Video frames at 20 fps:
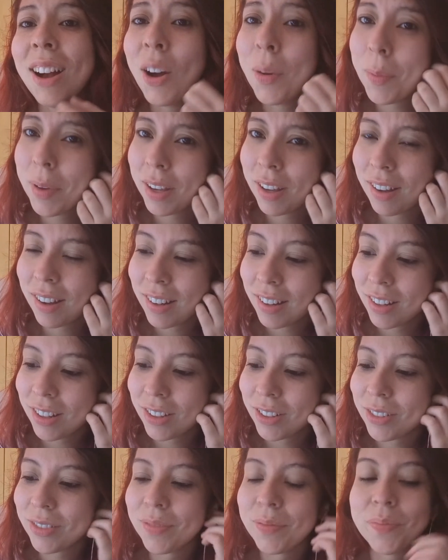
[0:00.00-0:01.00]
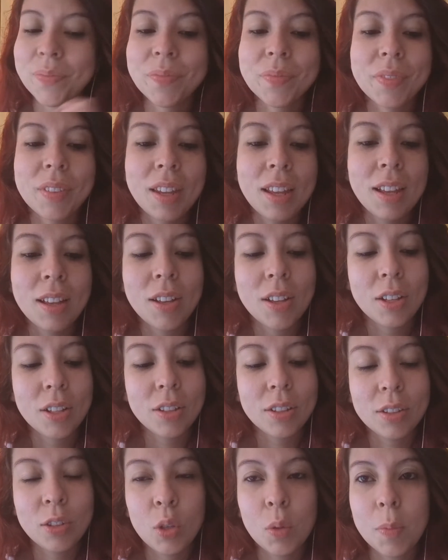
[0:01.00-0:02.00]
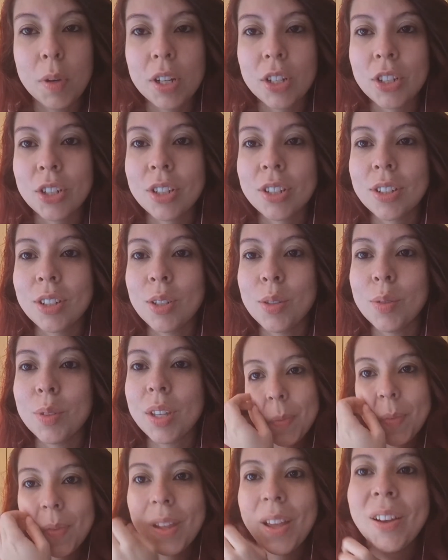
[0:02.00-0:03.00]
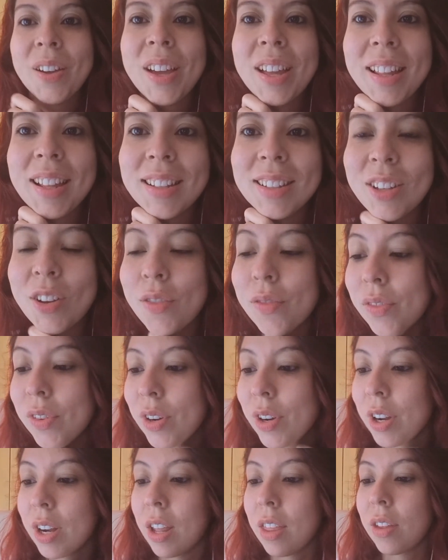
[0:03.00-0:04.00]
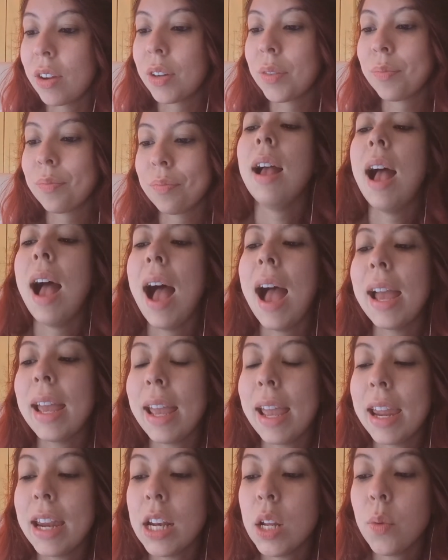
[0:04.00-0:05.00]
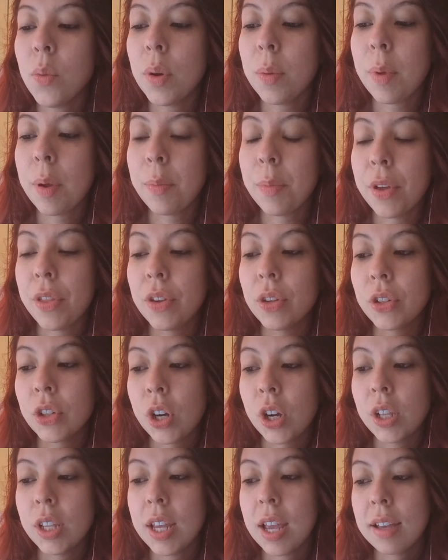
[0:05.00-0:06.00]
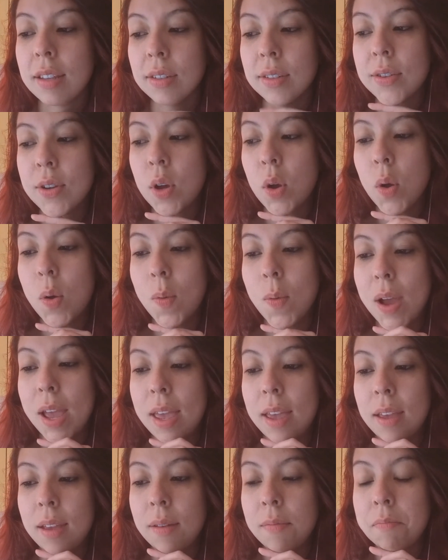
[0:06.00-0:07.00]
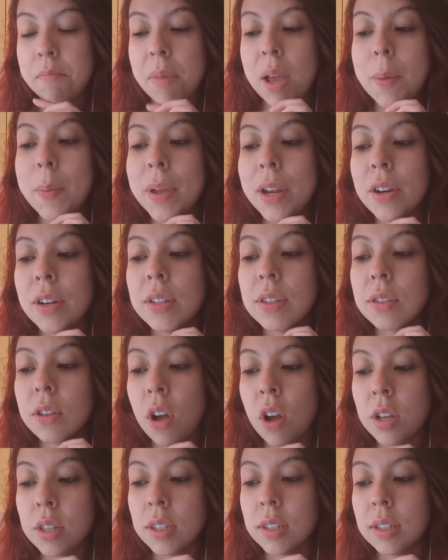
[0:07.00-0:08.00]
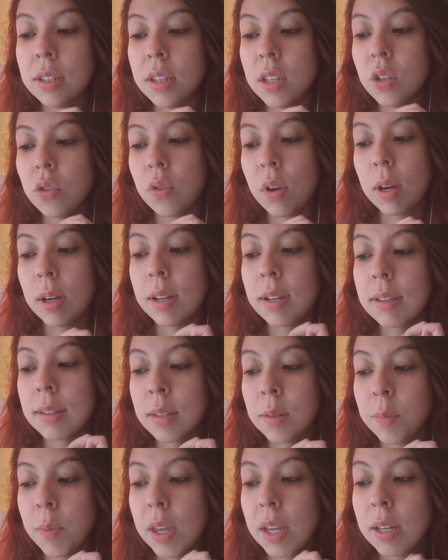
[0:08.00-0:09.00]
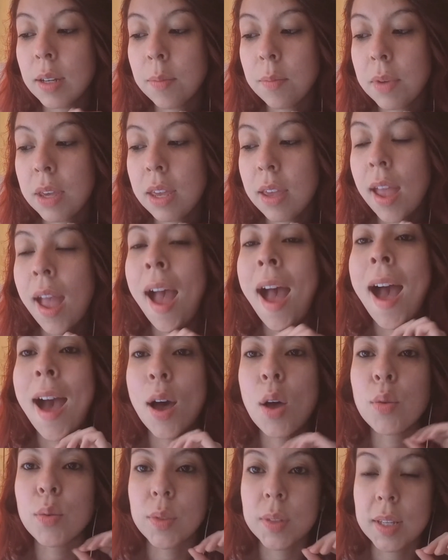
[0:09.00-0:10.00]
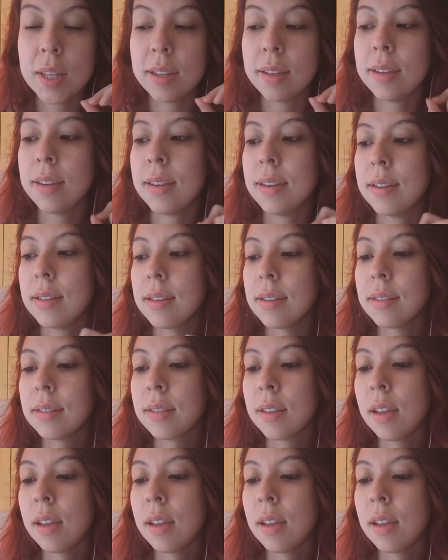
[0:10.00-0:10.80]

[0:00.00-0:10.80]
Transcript: my god, no. Too much. Too scary. Okay, let's go for another. I hate it when my brother Charlie has to go away. My parents constantly try to explain to me how sick he is.